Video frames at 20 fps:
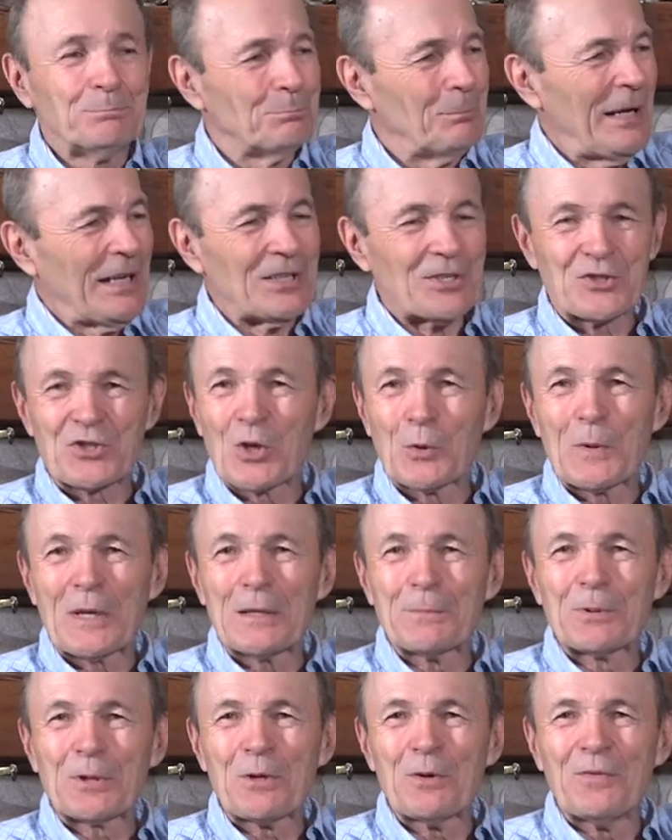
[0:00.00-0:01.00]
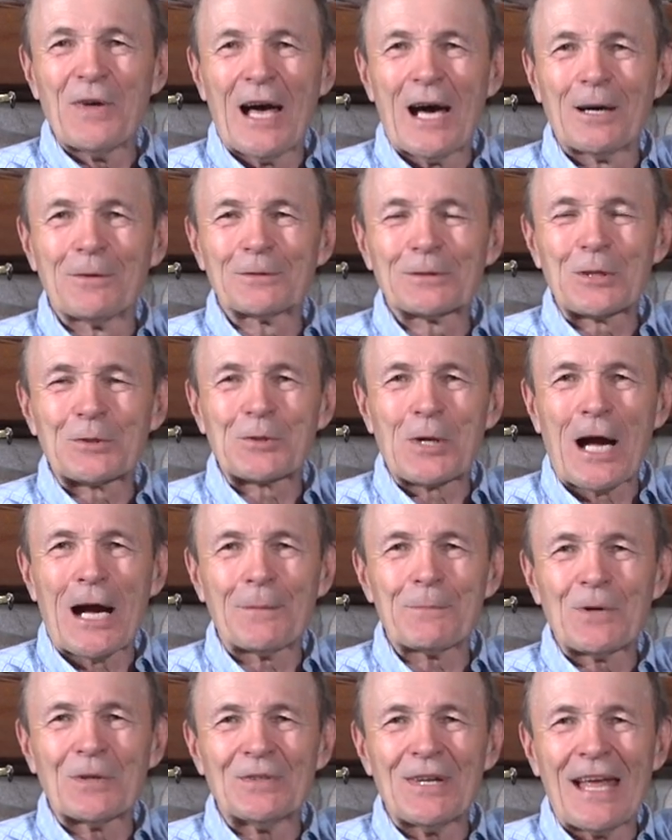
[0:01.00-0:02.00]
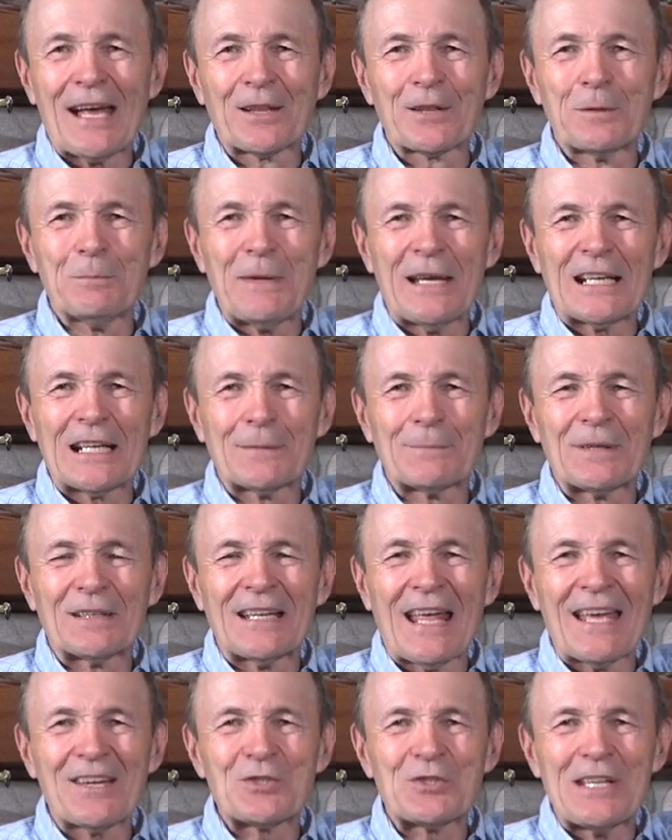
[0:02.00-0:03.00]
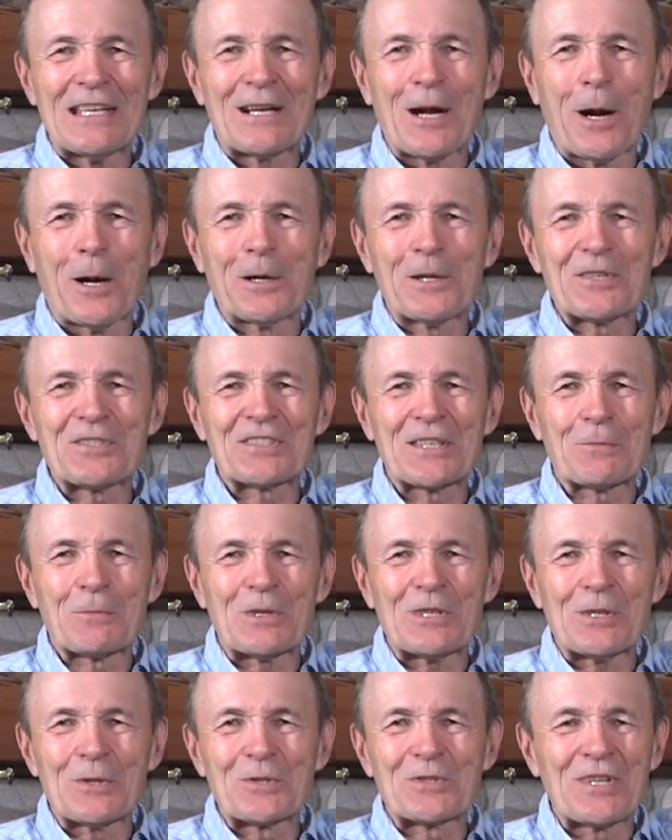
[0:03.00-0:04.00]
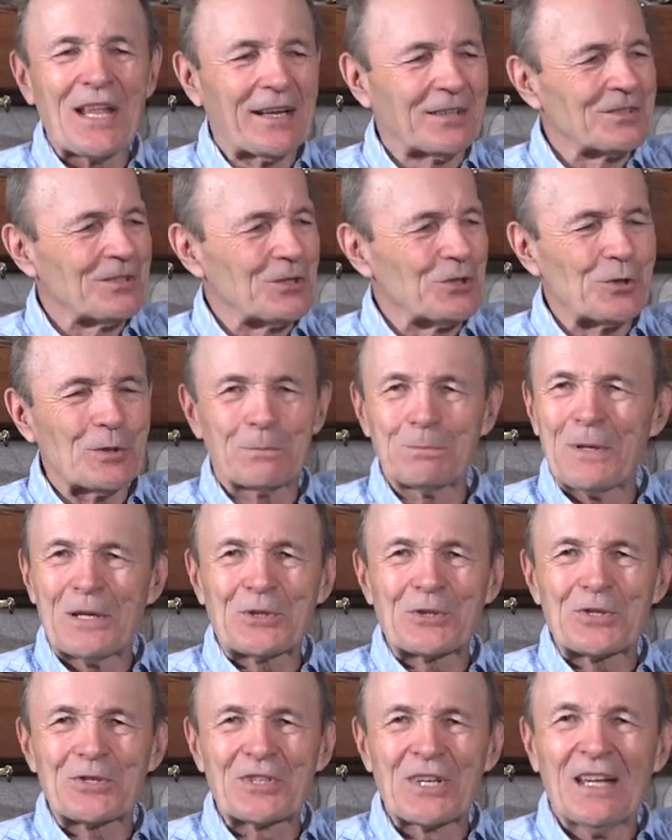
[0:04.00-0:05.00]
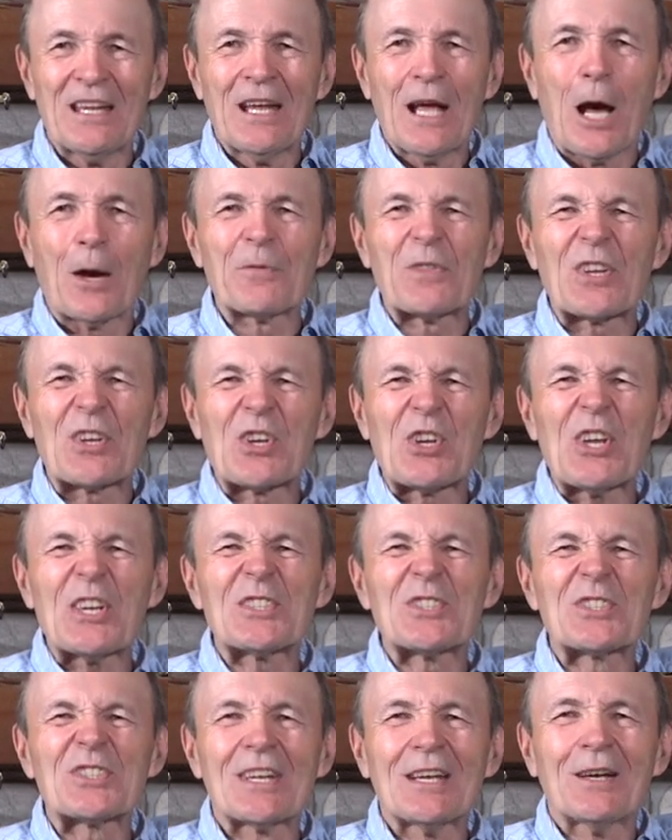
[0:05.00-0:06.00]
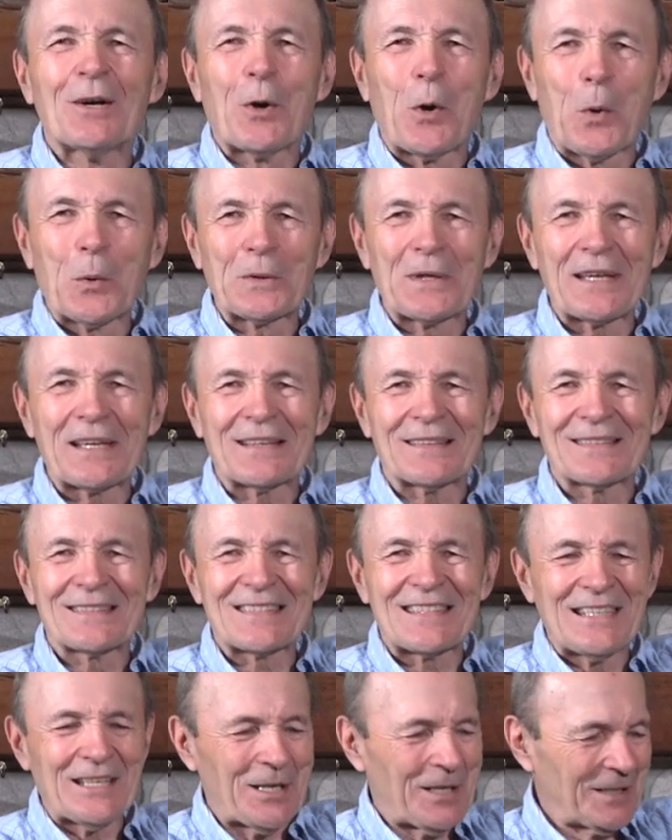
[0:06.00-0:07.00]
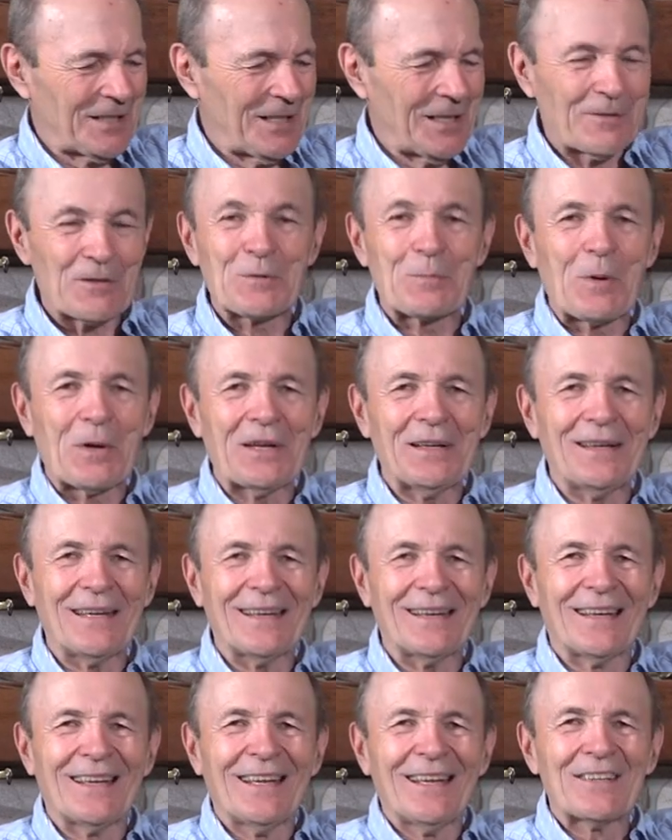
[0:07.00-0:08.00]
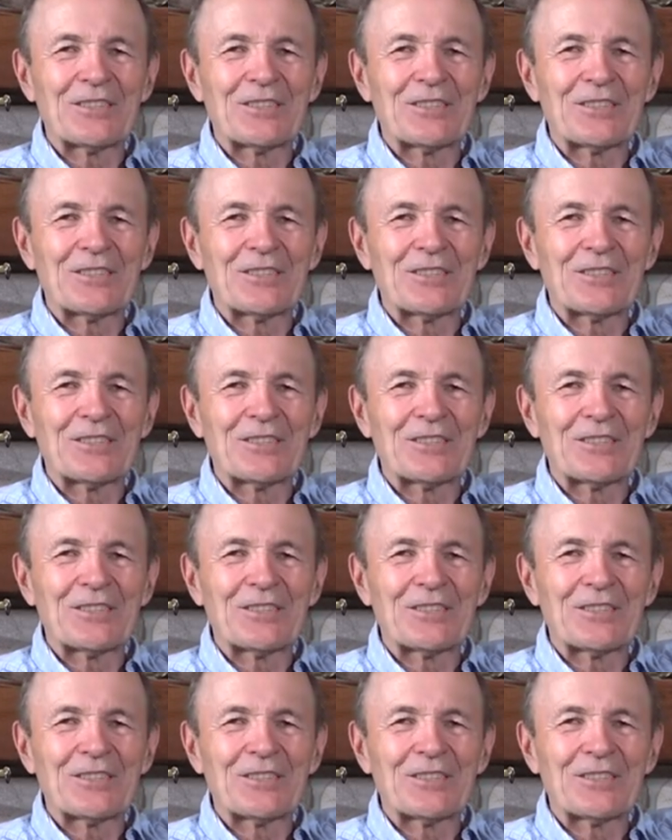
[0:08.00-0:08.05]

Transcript: Made it so we could put a valve on the top, and Alan made up an antique harness, and we used that to shoot pictures of the kids holding Sea Hunt gear. It was pretty neat.